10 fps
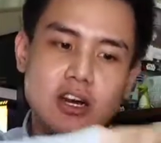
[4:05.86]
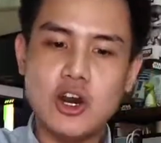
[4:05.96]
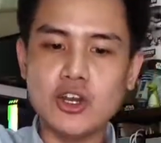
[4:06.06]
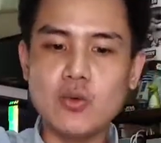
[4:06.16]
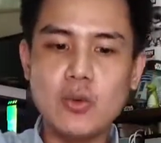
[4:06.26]

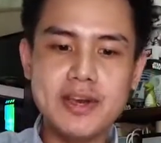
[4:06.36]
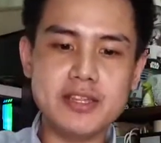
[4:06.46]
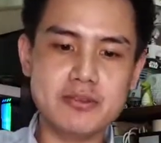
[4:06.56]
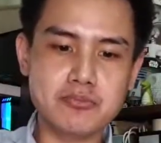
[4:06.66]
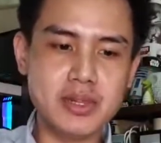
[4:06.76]
on a
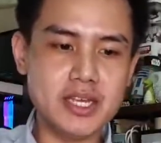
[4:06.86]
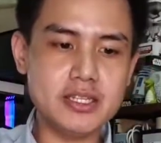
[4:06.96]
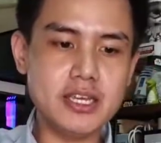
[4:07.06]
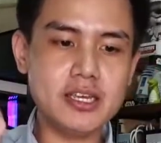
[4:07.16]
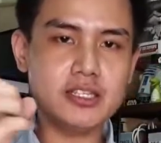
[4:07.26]
white
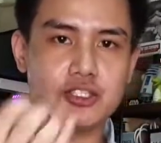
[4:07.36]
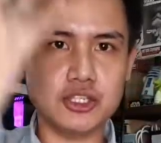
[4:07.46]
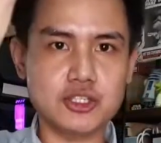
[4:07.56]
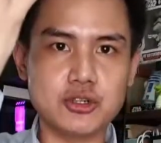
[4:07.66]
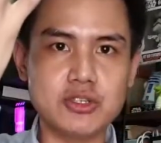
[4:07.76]
plating
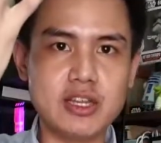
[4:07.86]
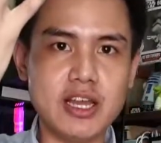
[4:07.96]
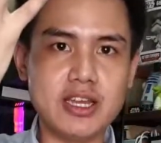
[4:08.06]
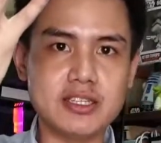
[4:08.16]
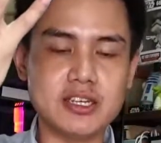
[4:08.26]
just so the
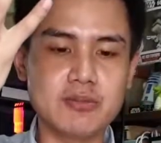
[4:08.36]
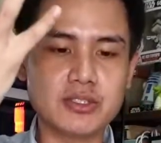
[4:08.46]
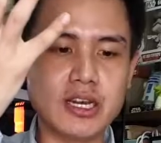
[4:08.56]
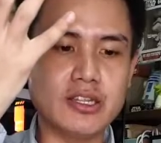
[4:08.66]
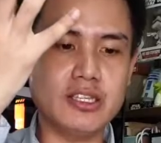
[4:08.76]
light comes
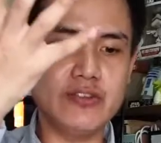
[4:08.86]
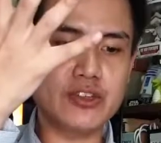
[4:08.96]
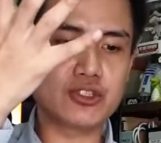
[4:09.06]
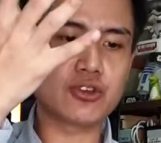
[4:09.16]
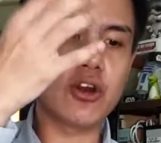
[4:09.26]
out even
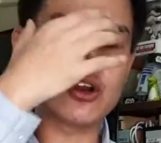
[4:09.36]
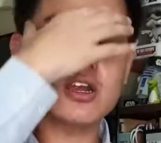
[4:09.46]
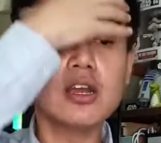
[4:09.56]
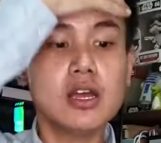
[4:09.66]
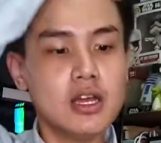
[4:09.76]

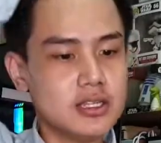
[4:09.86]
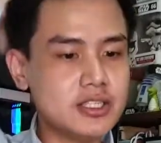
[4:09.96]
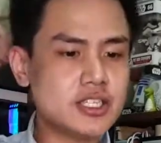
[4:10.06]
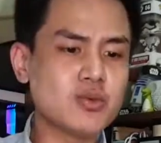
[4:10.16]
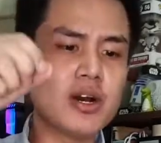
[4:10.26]
stronger,
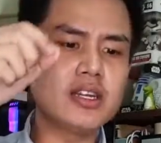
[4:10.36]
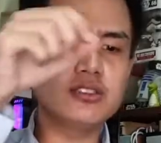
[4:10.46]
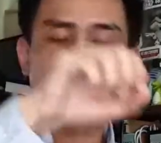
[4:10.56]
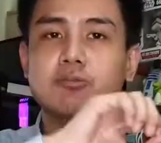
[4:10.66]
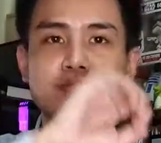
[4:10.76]
this one
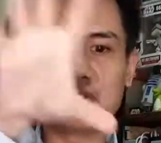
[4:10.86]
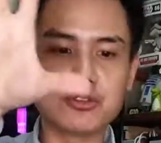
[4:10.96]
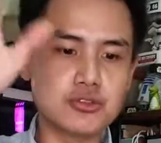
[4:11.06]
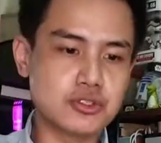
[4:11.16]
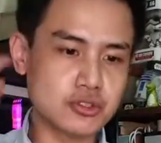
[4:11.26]
just
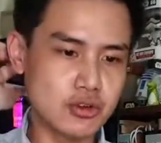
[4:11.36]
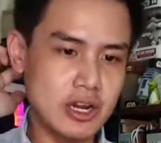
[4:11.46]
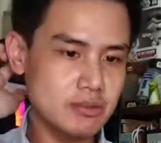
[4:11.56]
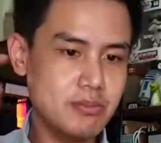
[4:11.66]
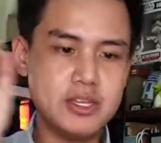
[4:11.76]
protrudes
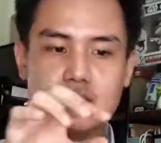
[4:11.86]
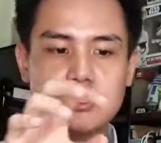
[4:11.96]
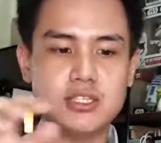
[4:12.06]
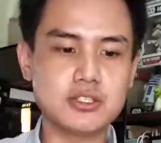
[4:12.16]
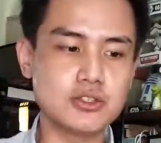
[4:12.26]
throughout because
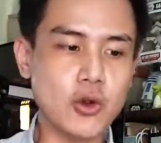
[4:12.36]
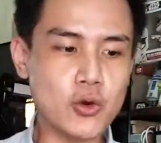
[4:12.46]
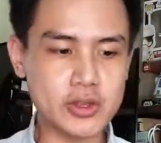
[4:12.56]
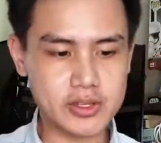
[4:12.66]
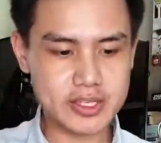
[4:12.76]
there's
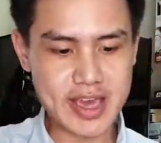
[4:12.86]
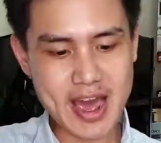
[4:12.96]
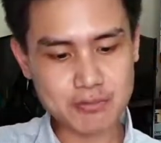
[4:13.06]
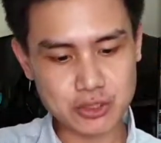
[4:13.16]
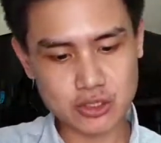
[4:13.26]
no
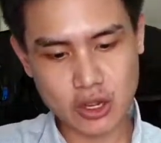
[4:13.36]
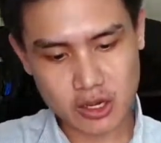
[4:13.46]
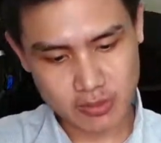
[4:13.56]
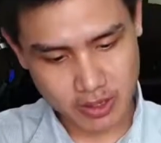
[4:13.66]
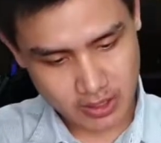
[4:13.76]
caps to talk
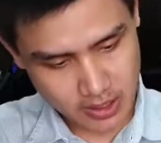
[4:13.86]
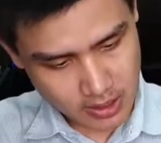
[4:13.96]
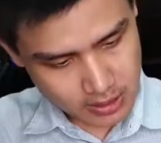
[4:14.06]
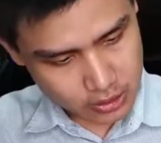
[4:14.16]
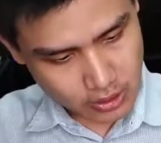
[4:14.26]
about.
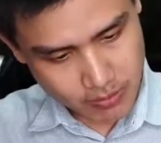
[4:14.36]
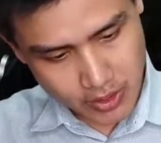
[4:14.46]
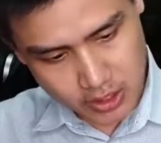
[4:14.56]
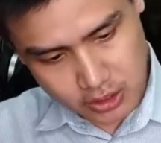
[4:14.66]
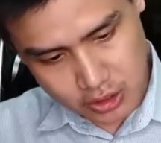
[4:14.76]
So I'm
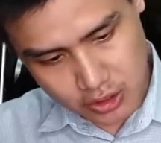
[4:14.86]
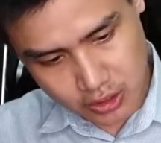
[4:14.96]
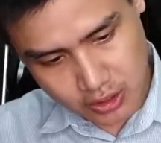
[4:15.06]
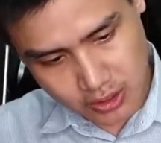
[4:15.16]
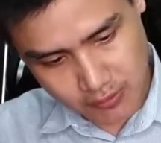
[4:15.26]
not
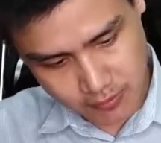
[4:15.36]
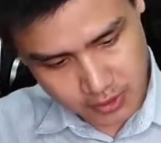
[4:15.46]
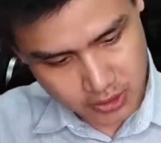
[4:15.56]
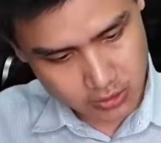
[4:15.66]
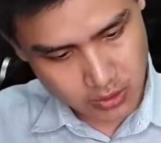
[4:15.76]
sure if
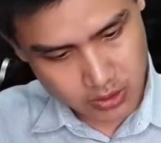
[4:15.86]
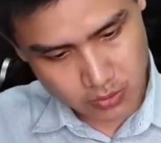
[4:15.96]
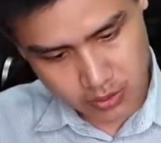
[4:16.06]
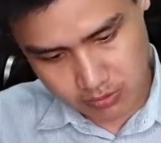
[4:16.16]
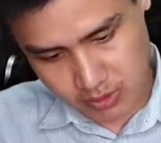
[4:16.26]
this one
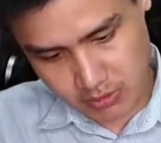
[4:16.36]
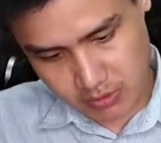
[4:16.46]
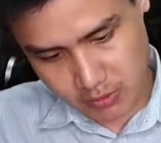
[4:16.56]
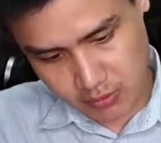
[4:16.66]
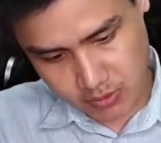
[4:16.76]
would be
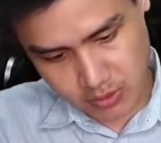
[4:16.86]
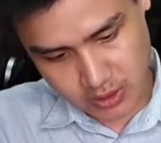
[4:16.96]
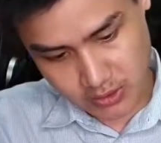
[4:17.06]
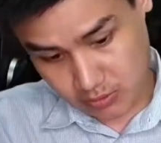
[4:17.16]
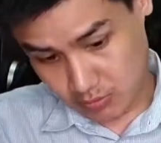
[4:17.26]
removable
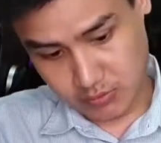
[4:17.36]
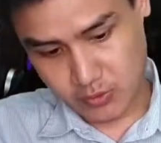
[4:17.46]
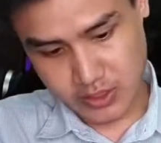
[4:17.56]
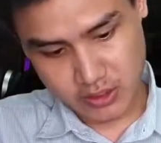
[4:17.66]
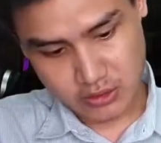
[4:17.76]
though.
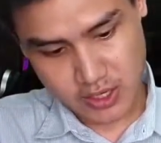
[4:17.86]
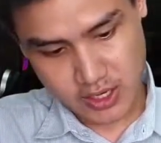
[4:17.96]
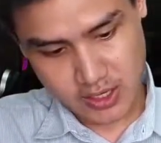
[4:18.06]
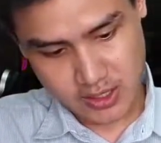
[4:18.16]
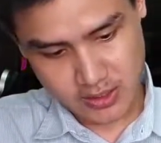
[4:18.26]
We can try.